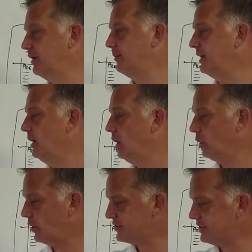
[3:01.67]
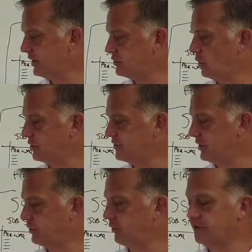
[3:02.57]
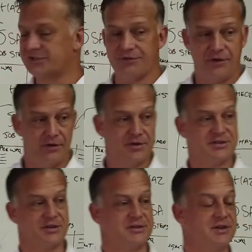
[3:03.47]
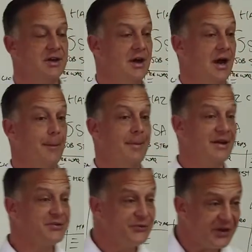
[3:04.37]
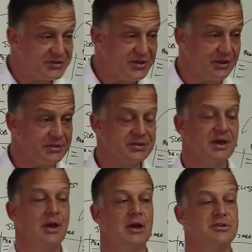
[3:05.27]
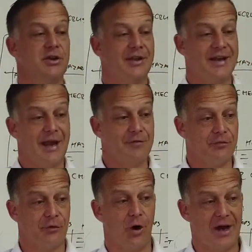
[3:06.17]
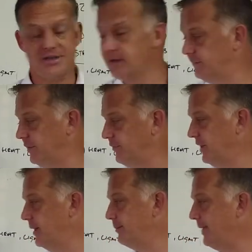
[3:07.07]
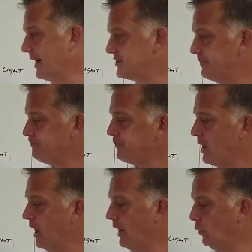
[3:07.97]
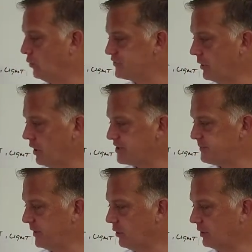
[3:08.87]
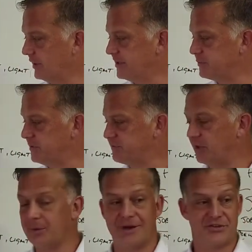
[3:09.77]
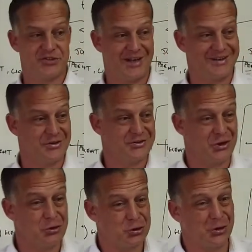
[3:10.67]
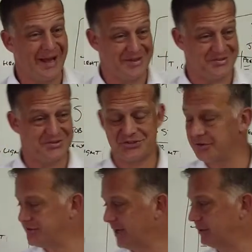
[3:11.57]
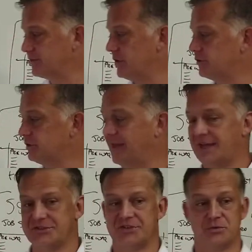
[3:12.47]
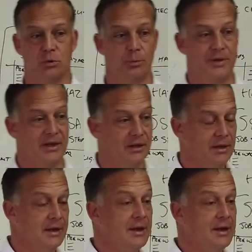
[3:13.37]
can be caustic, toxic, corrosive, irritant, asphyxiant, so they can have a variety of different impacts. And also, last but not least, we spoke about psychosocial hazards. So psychosocial hazards will be